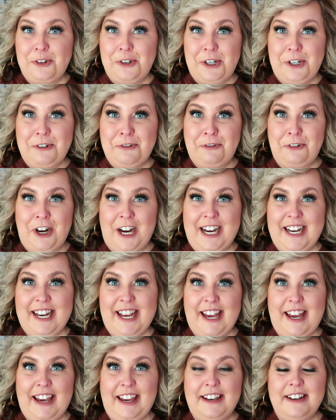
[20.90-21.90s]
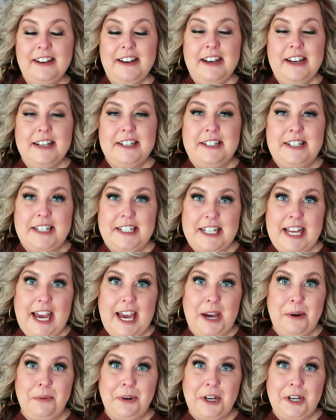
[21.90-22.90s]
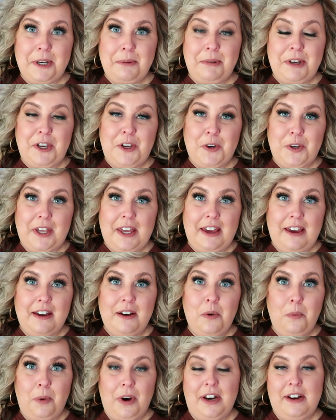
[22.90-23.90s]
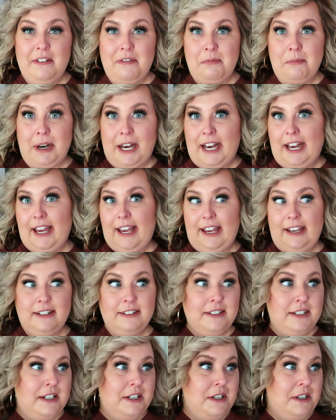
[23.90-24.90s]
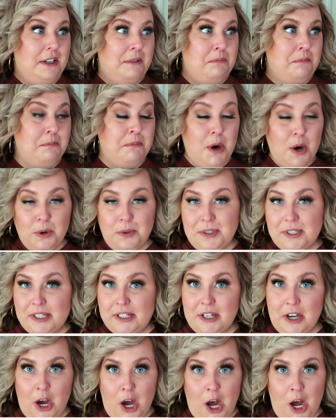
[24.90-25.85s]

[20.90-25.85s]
Foodie Friday. Today we're going to be cooking one of my most